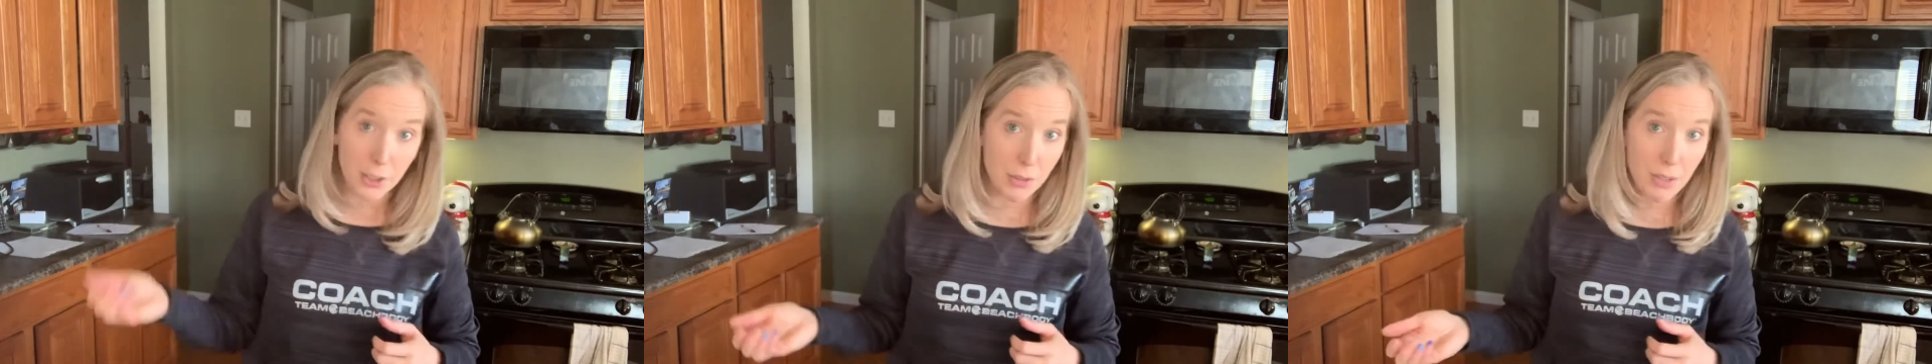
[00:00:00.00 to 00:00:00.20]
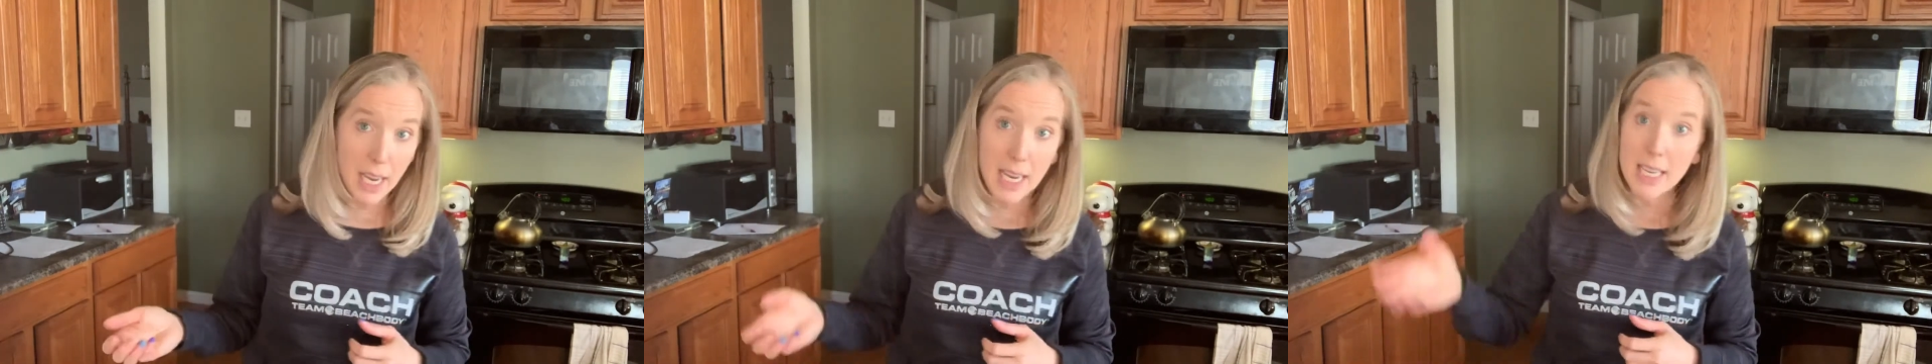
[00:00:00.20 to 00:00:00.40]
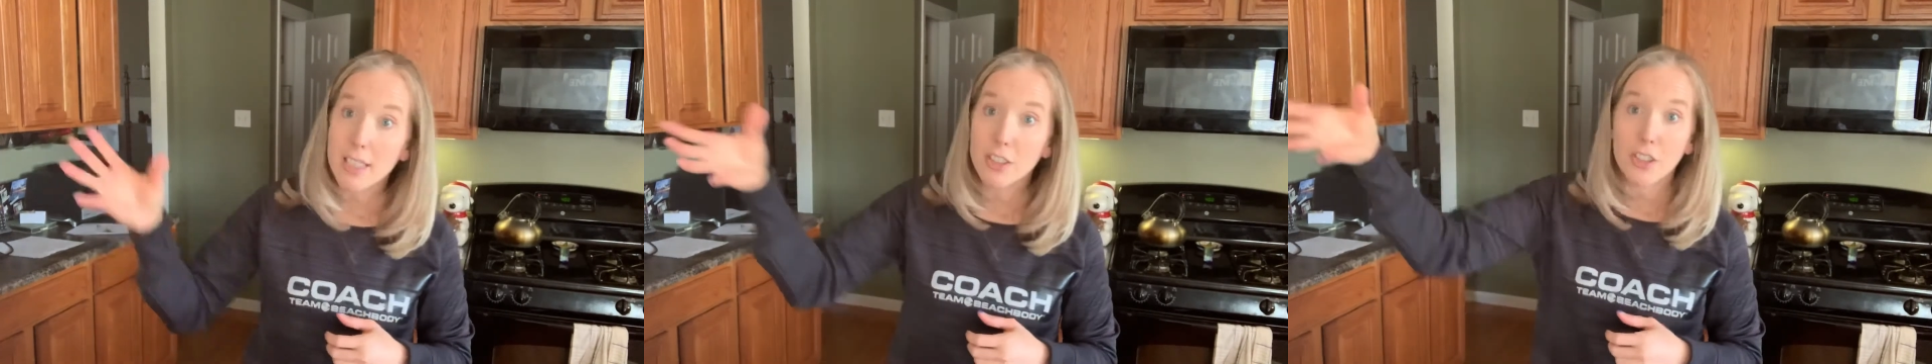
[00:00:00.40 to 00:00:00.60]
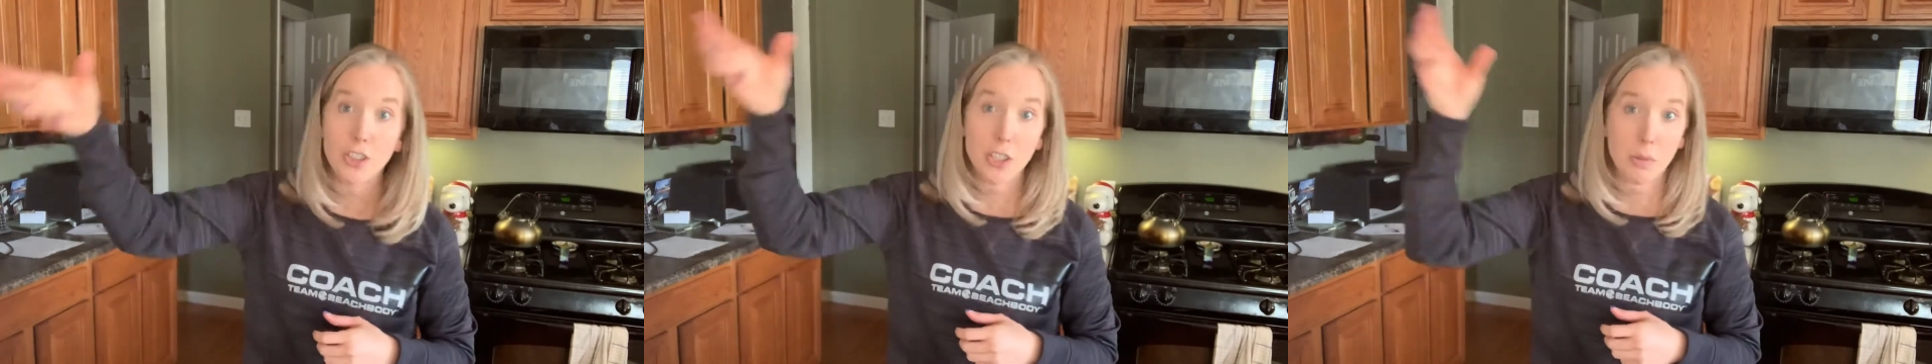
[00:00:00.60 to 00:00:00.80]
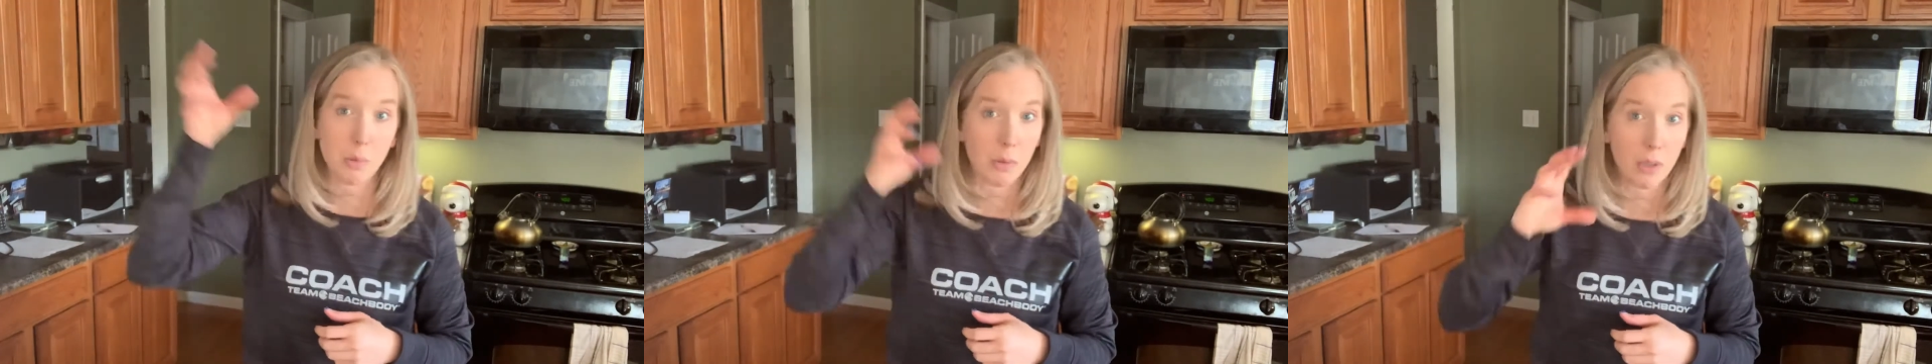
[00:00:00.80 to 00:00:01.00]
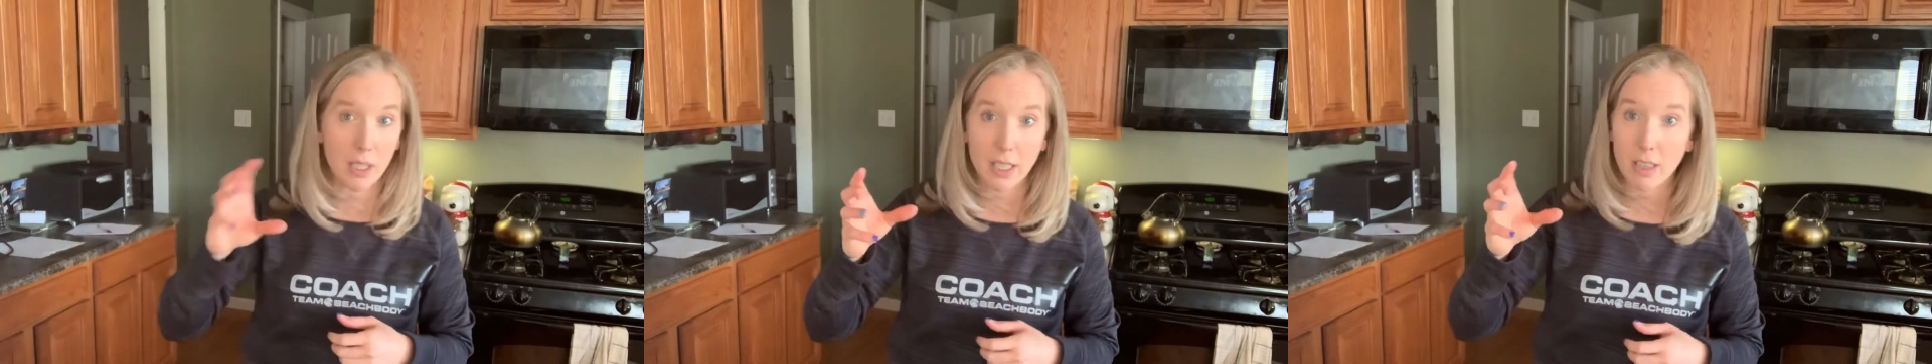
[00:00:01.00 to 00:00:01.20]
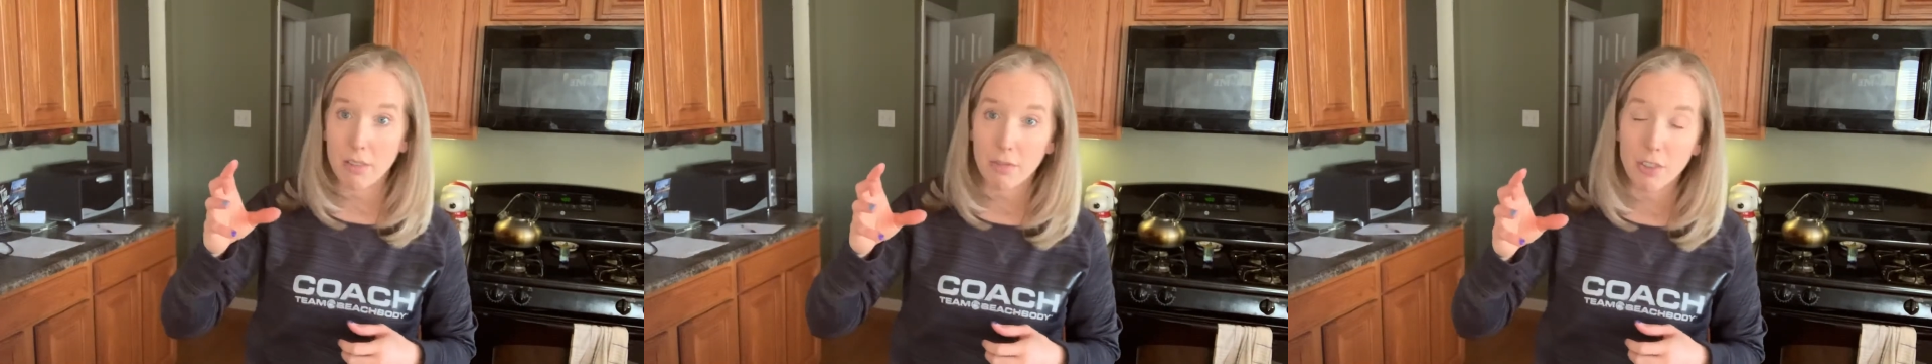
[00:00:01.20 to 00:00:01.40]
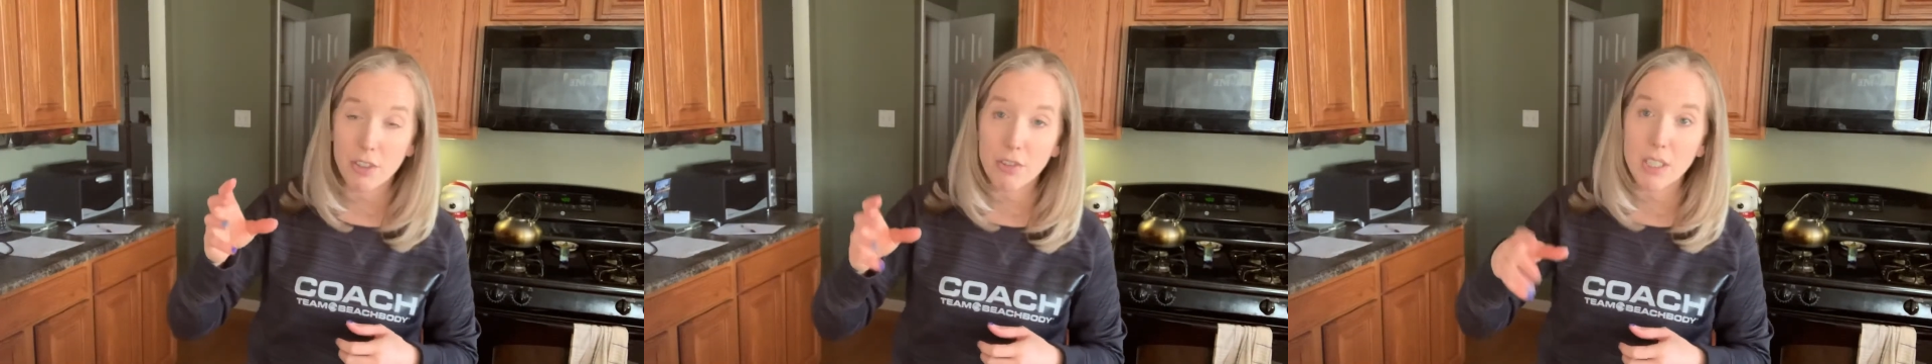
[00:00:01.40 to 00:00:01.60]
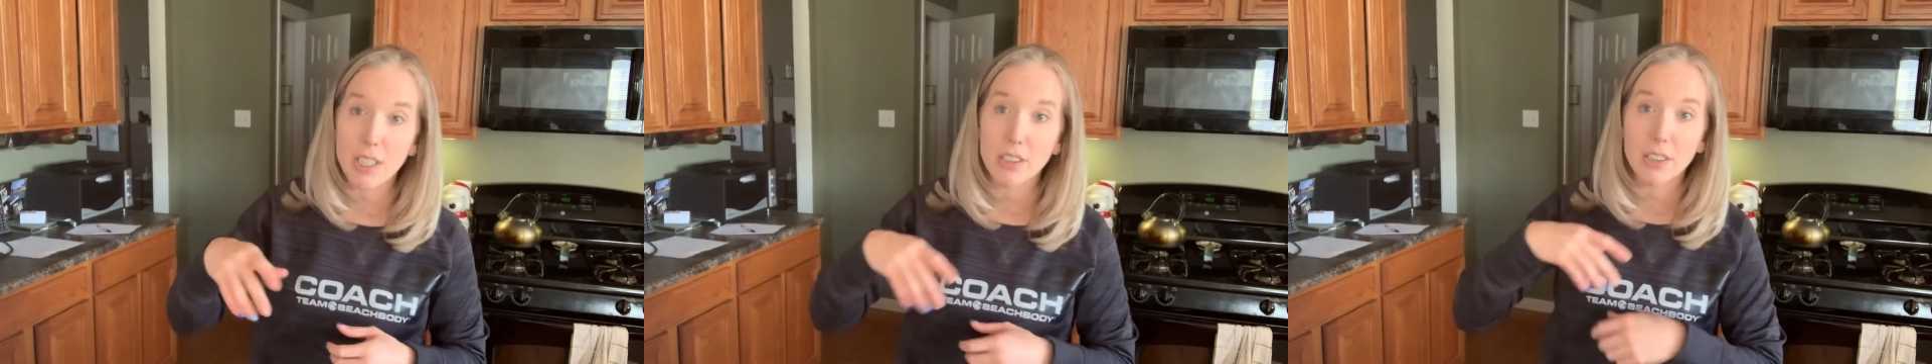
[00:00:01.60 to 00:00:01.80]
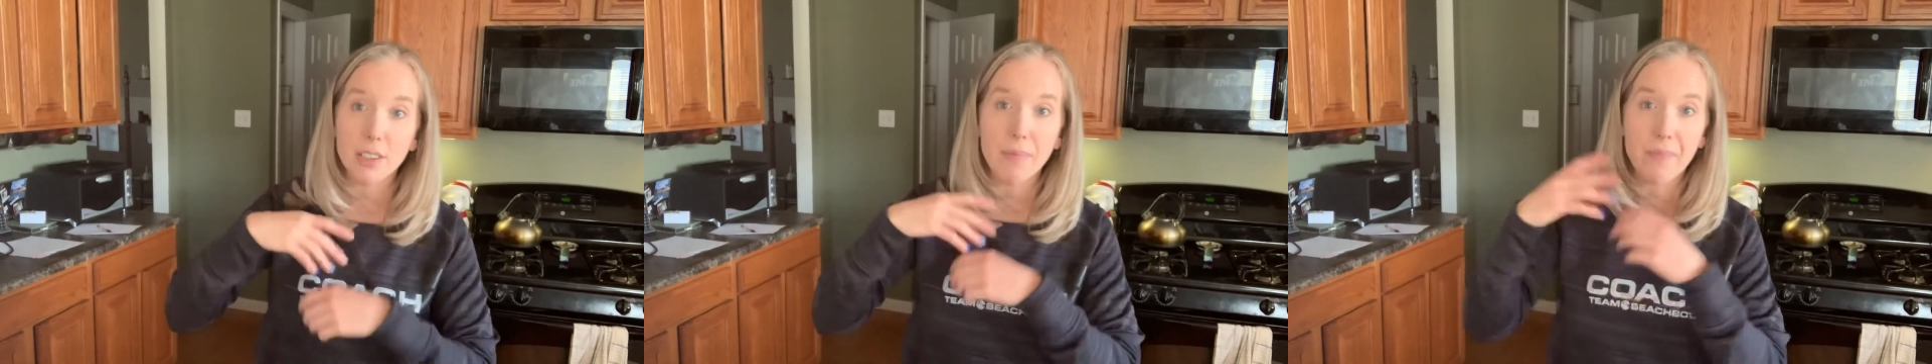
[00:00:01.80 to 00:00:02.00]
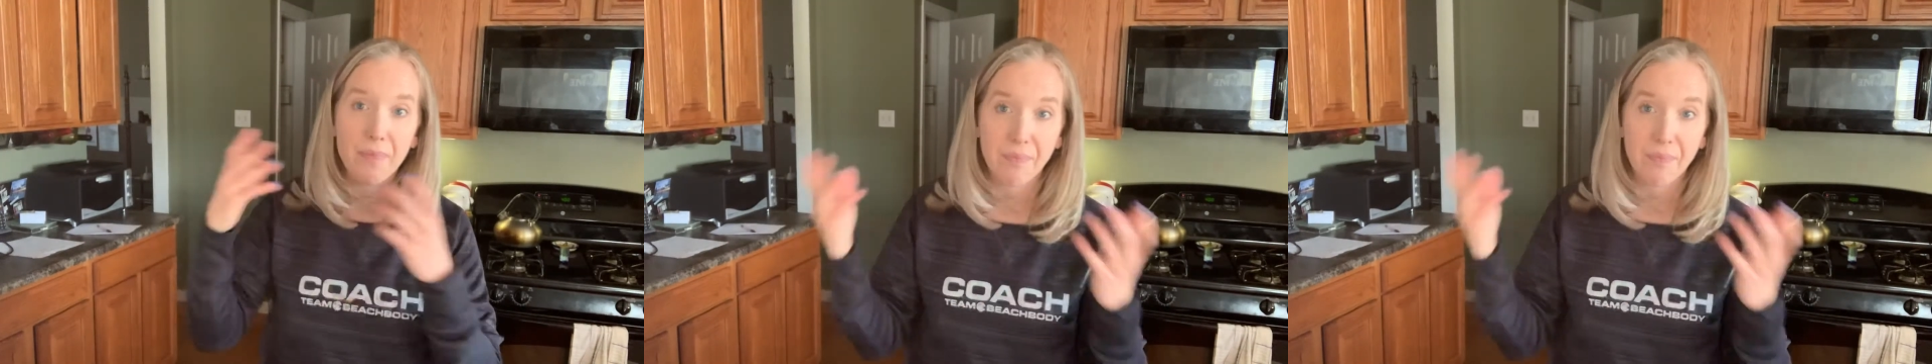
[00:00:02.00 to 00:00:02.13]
days to just pull out of the refrigerator,